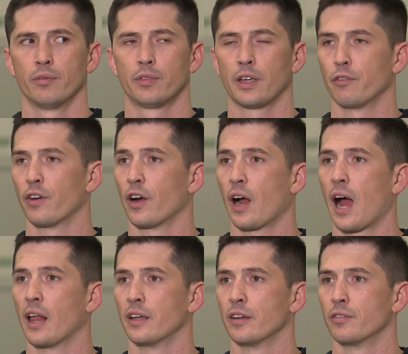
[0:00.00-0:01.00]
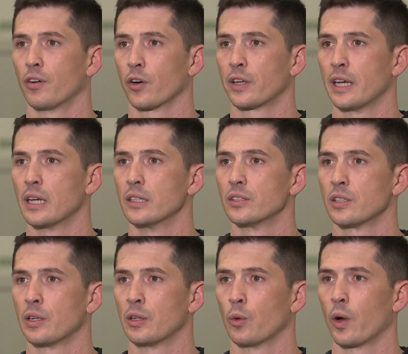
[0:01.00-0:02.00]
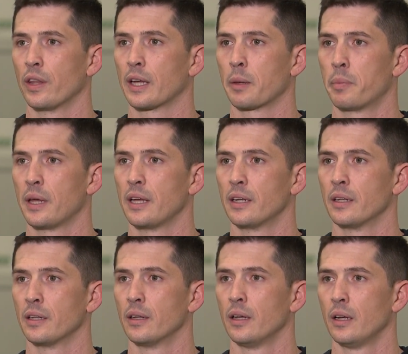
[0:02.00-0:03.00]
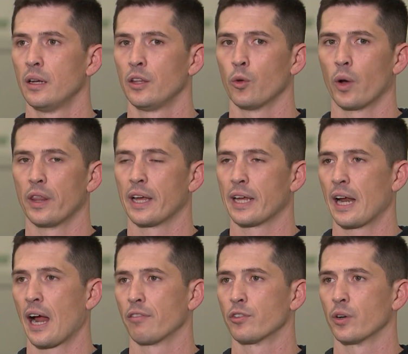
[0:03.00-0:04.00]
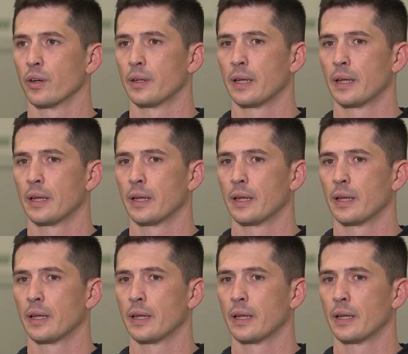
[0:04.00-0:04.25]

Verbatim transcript: think very highly of our kids and the way they compete and the way they get after it.